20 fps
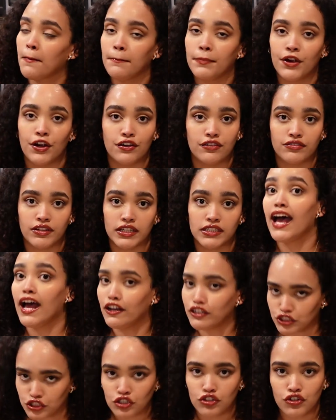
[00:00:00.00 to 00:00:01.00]
Perfect.
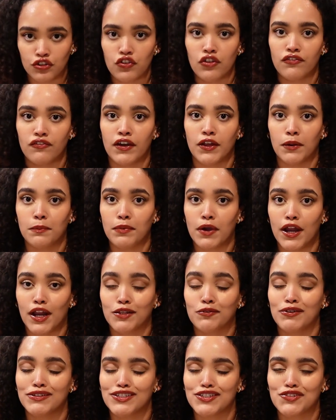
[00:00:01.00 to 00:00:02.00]
I'll show you the final
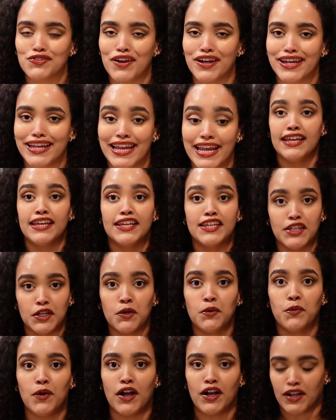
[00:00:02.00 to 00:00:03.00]
product once it's ready.
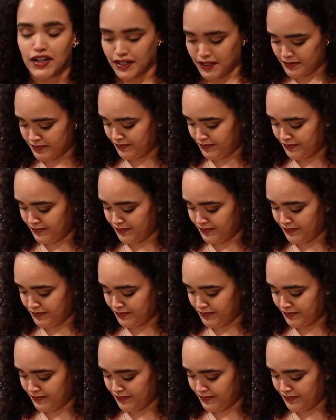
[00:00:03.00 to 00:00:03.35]
You're welcome.